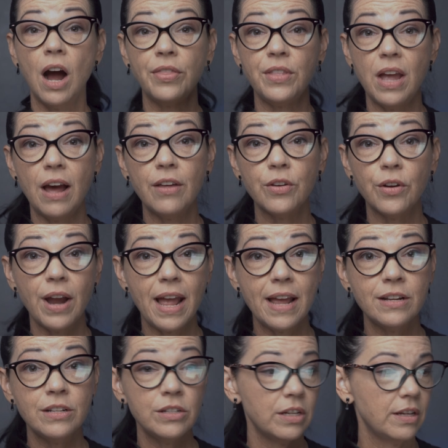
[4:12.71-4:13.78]
On the other
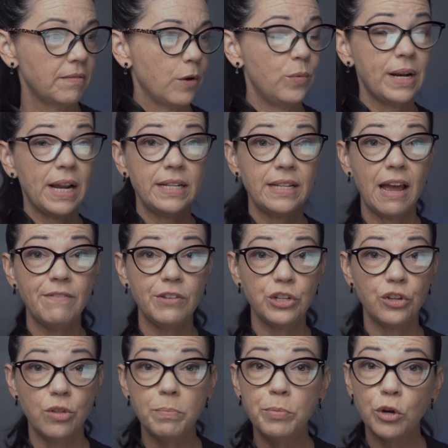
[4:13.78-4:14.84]
end, when I dive
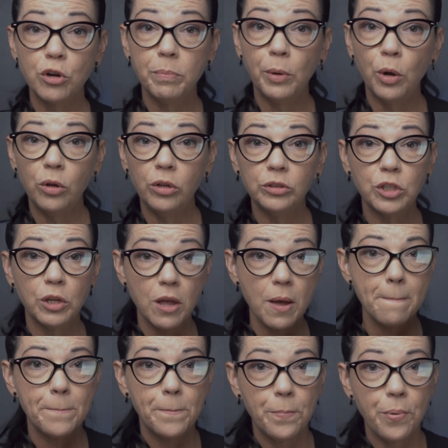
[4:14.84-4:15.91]
into the BookBolt
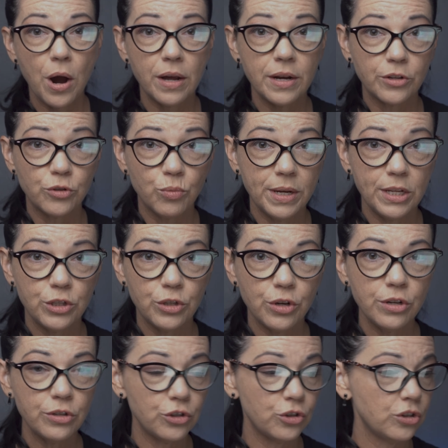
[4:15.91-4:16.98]
product
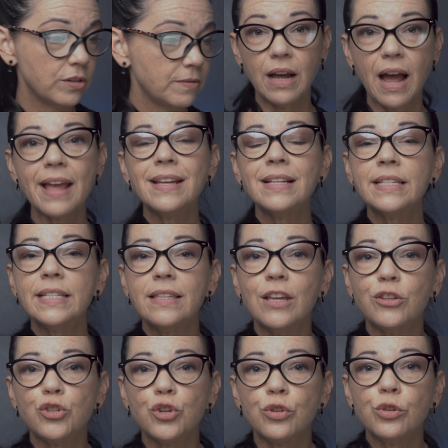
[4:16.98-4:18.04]
research, I can see
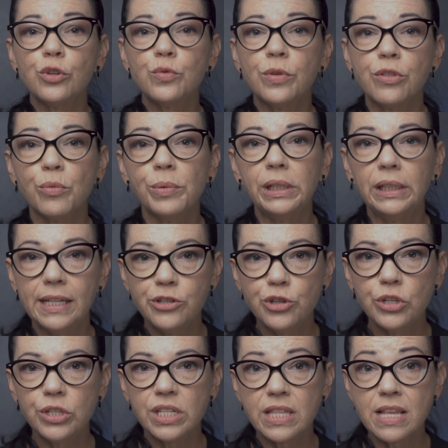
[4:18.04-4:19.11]
that journals with a
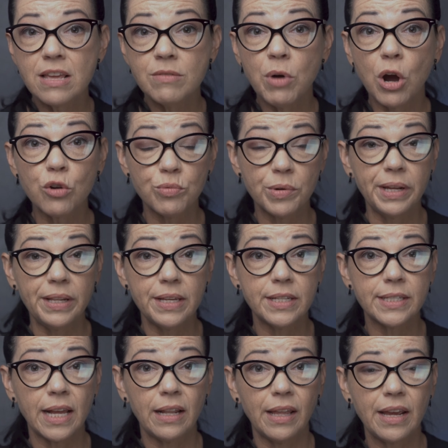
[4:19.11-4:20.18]
religious theme are really
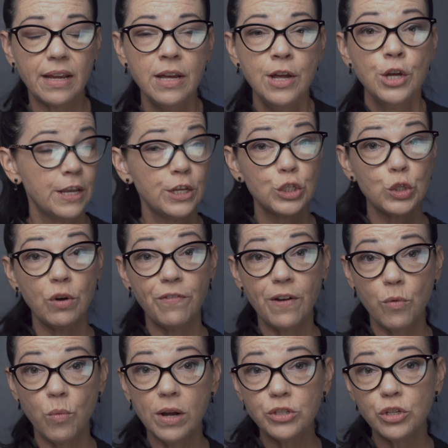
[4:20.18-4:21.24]
selling. So if I
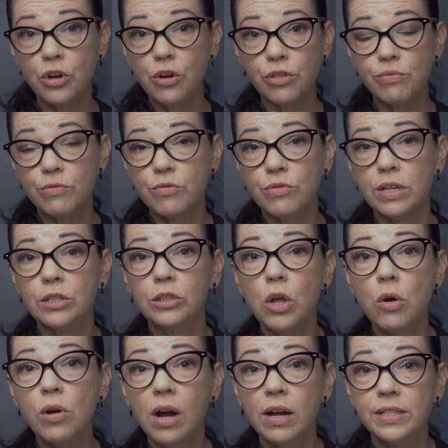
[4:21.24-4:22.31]
want to go through this
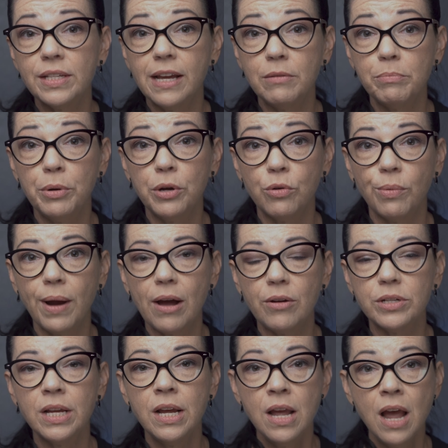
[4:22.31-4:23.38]
low content book
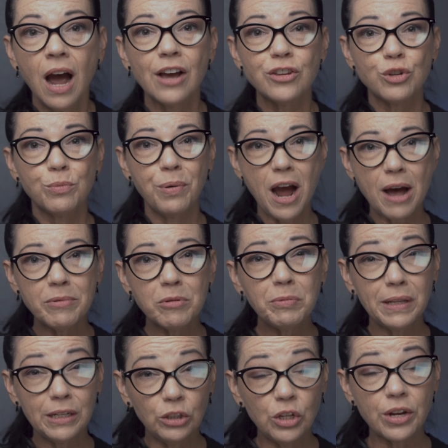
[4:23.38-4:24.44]
route, I should
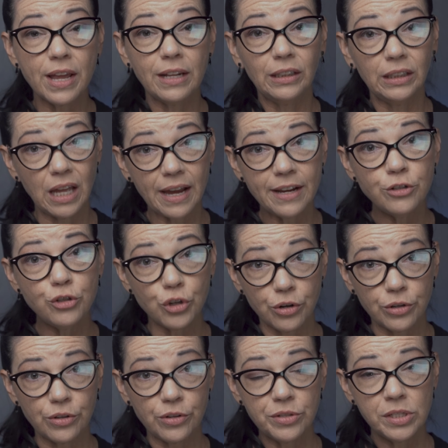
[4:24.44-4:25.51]
probably look at lined
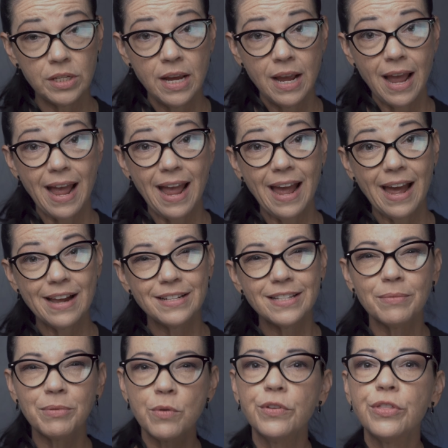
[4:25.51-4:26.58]
journals and
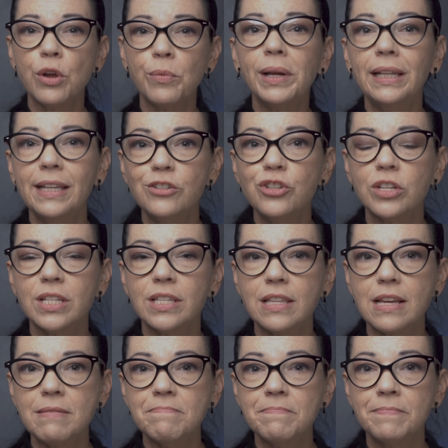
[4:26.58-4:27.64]
something with a religious
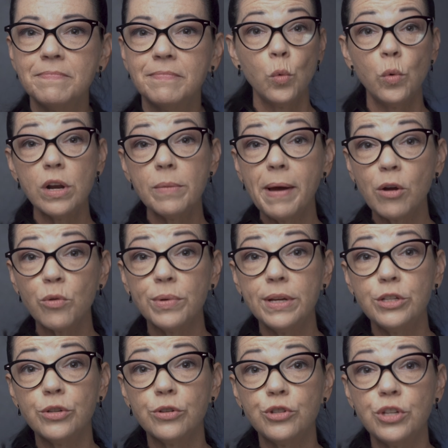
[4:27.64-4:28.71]
theme. What about
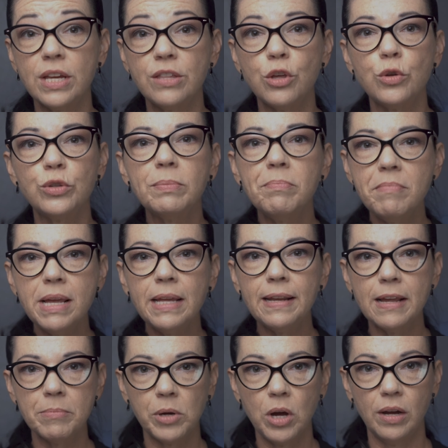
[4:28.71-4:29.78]
researching those
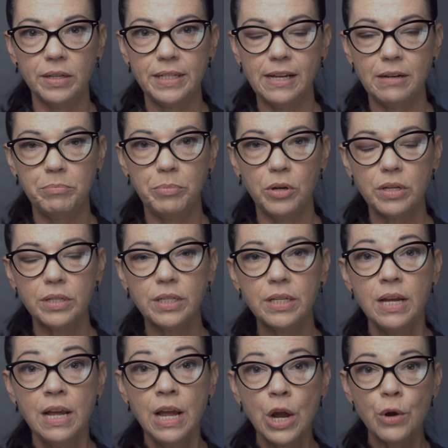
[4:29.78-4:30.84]
medium content books?
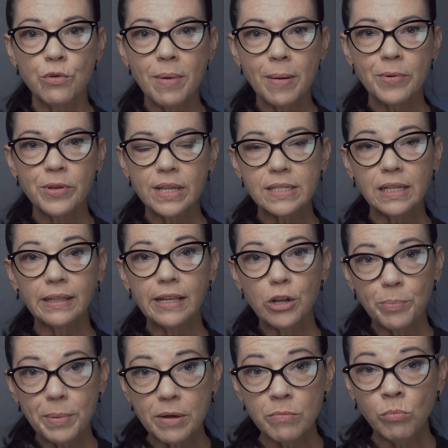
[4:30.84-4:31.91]
Remember, that's a
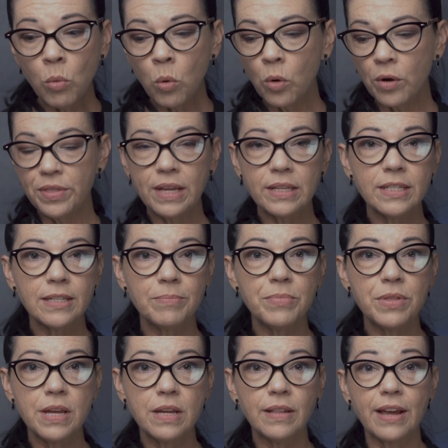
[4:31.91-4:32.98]
little bit more. That's
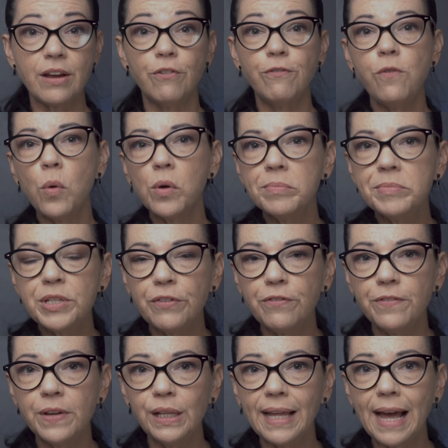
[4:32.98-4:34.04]
something like a form to
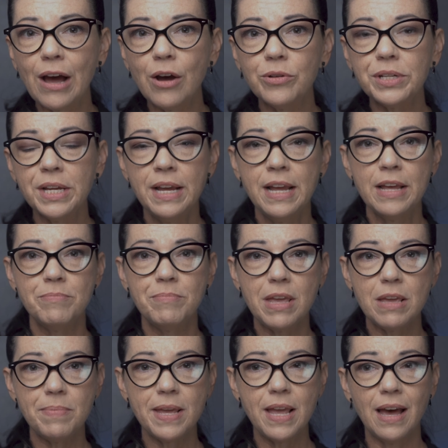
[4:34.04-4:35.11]
fill out,
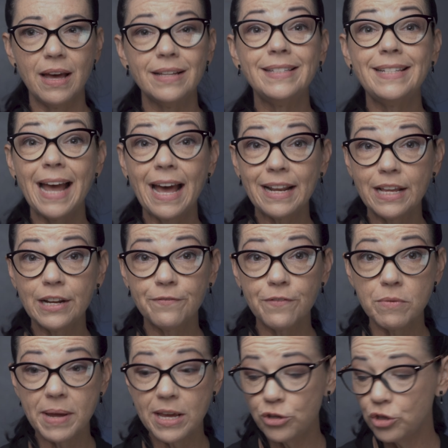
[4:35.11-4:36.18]
maybe a data
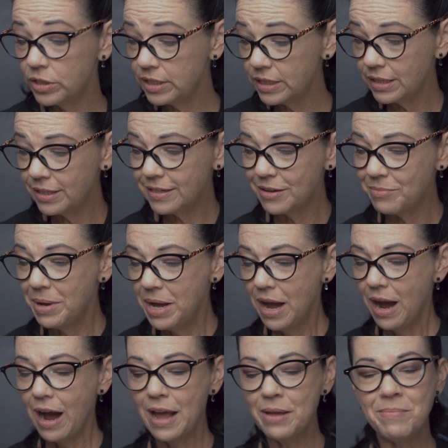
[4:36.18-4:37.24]
information system.
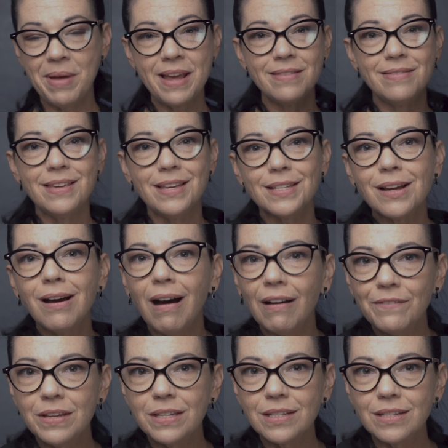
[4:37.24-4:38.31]
I made these
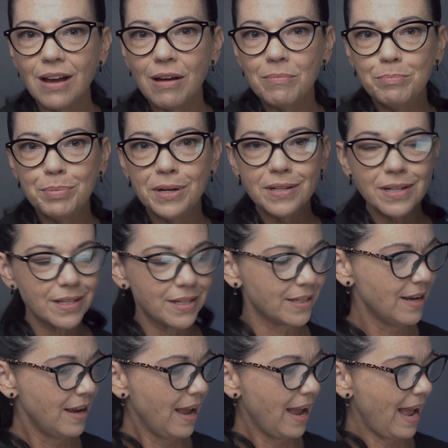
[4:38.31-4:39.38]
coffee snob
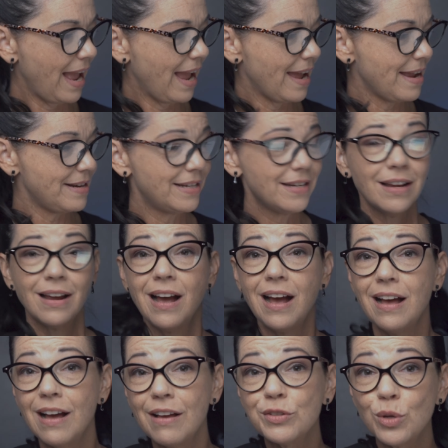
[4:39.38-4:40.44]
books, and
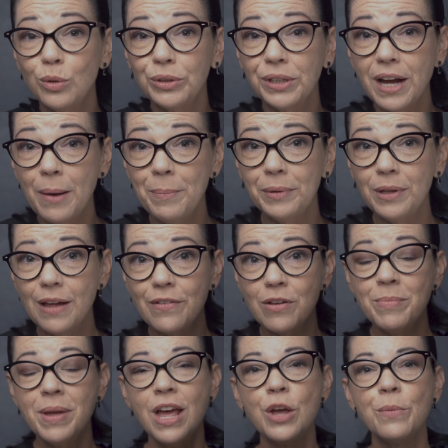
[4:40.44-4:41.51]
I've sold a couple of
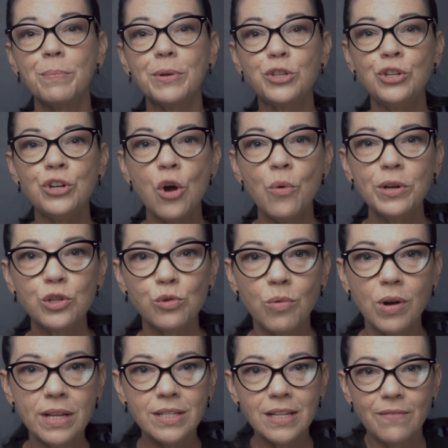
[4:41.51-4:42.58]
them, but you know which
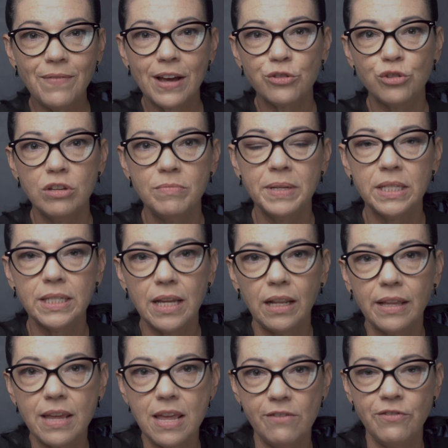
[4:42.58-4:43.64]
ones have actually been
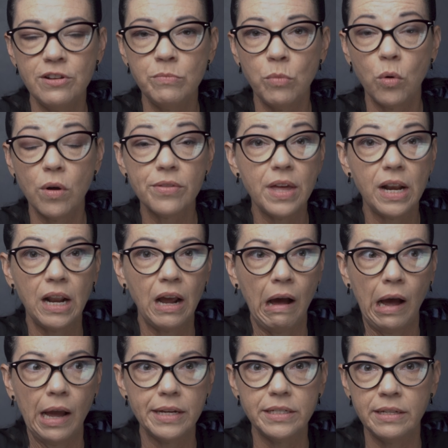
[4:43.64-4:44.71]
selling even more that
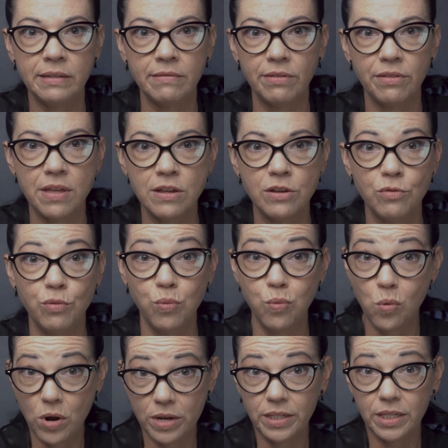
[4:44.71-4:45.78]
I didn't think
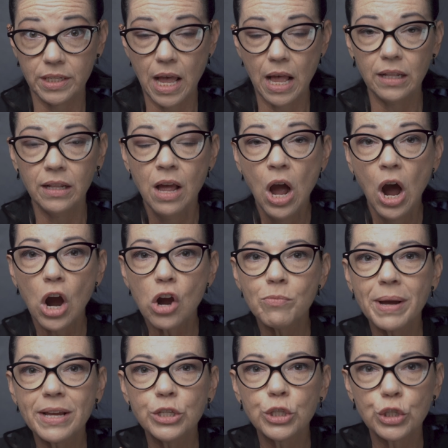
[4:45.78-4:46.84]
would sell? Are
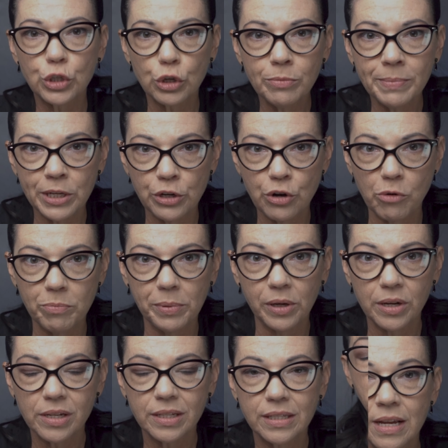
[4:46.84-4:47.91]
my sermon
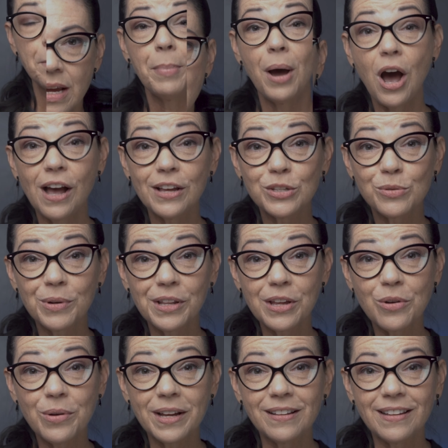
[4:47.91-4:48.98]
notebooks. Pause really
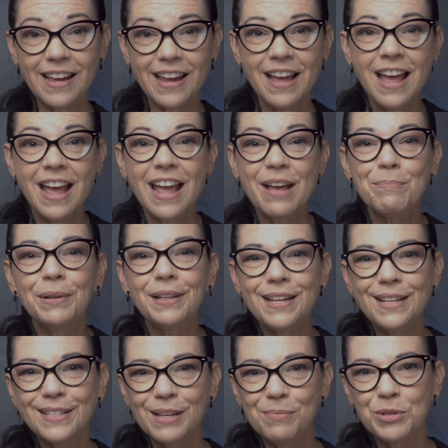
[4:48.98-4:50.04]
quickly.
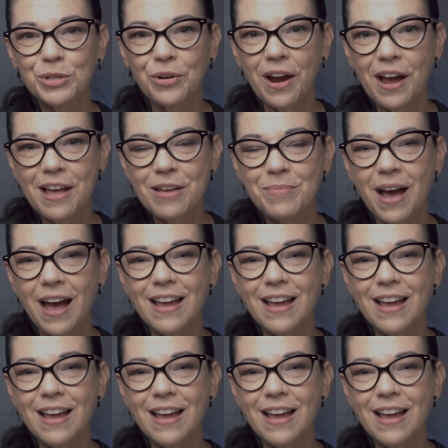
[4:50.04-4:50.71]
Please subscribe.